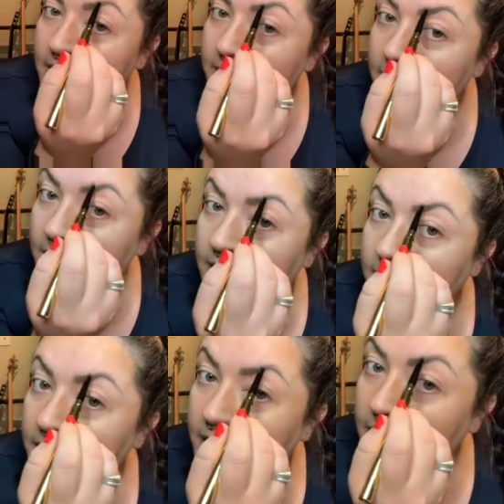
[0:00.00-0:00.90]
that like
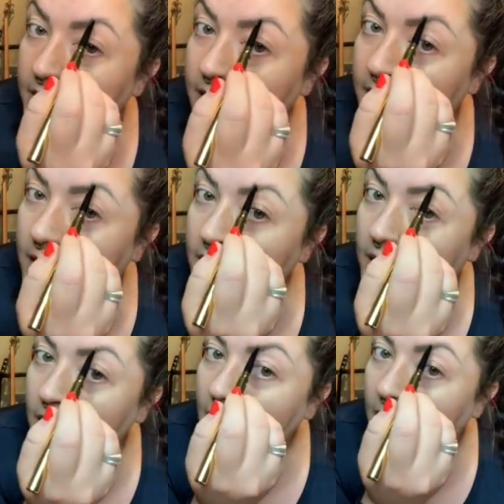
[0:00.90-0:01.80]

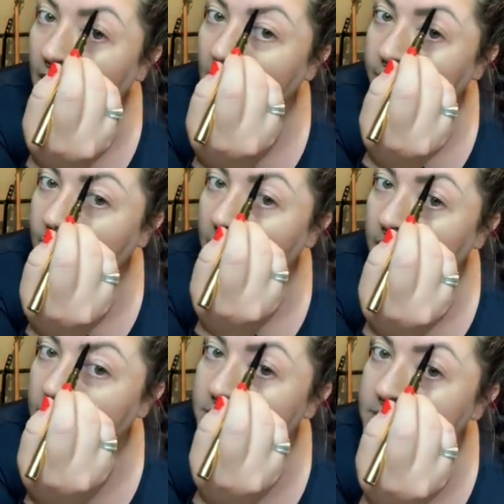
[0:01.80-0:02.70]

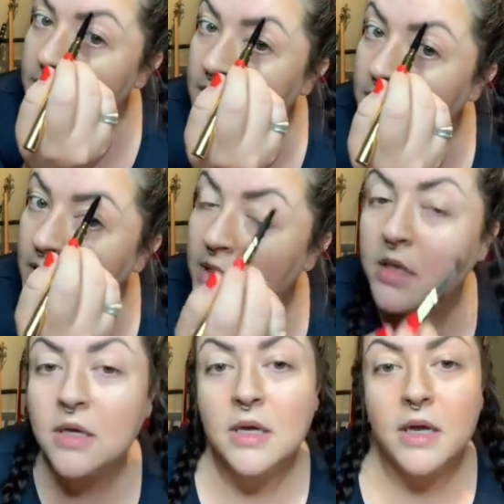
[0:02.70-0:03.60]
eyebrows,
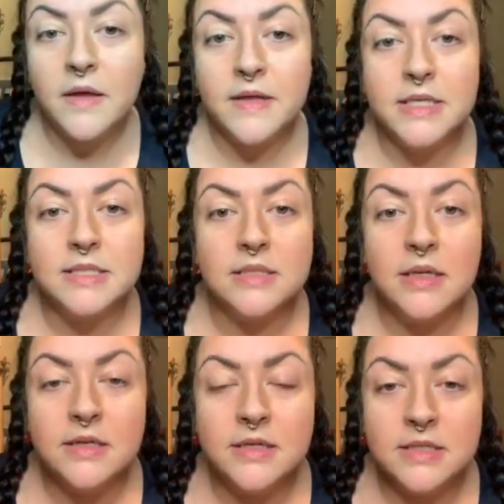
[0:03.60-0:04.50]
I think
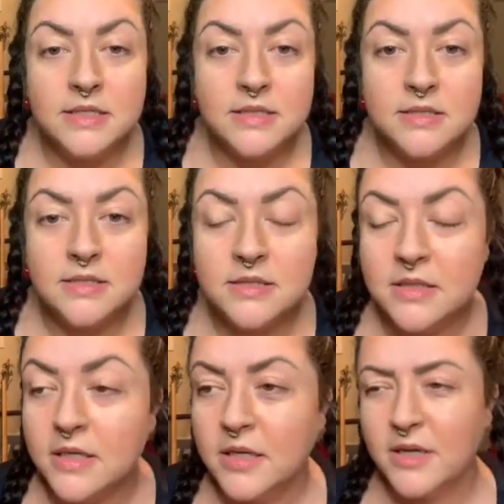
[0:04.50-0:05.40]
it's
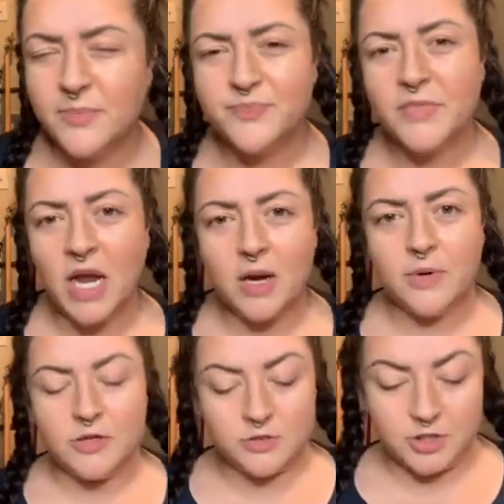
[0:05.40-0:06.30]

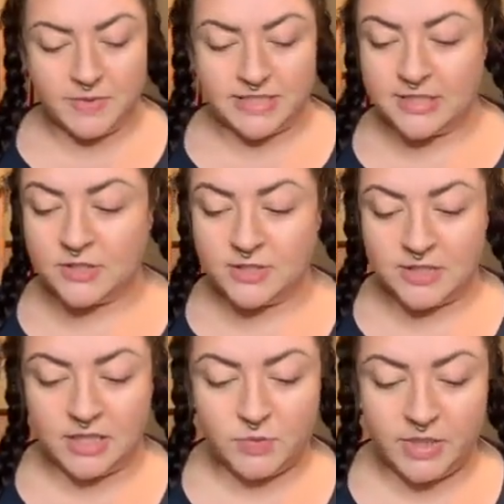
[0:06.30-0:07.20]
eyebrows should be sisters,
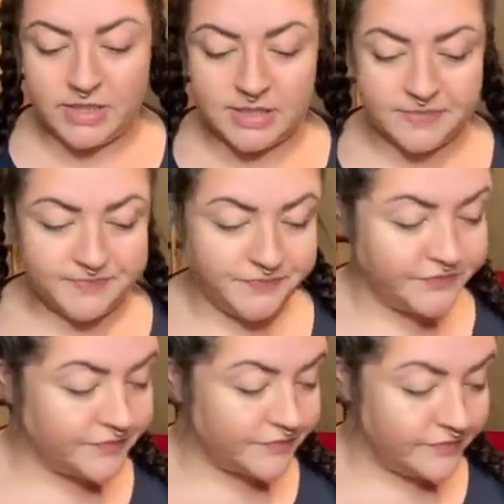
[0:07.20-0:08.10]
not twins.
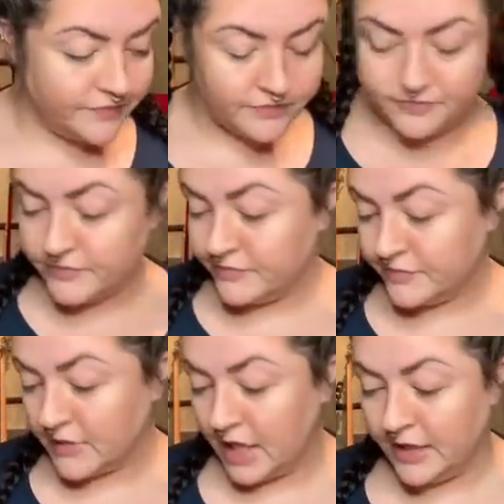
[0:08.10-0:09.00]

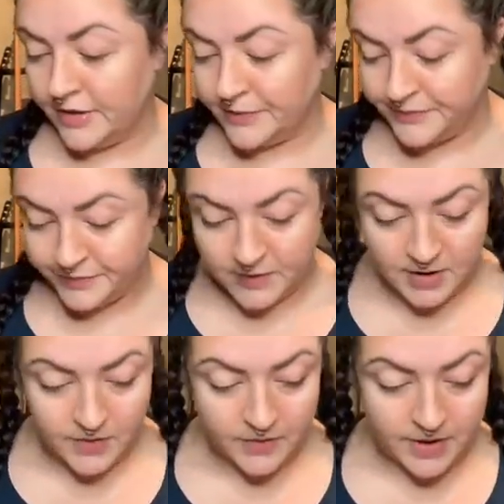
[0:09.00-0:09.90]
I don't know,
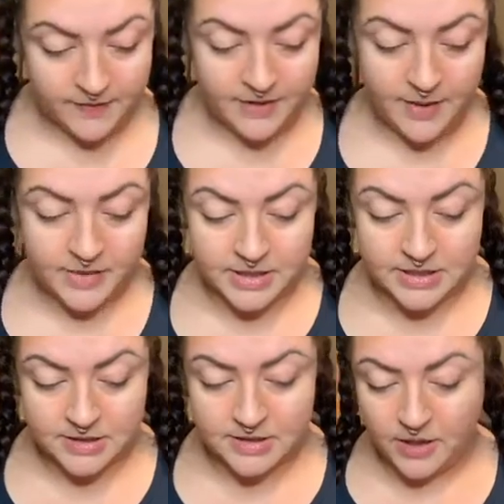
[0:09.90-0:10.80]
whatever that means.
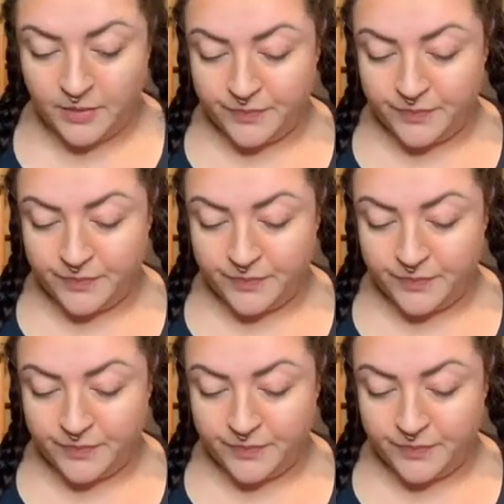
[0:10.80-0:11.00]
So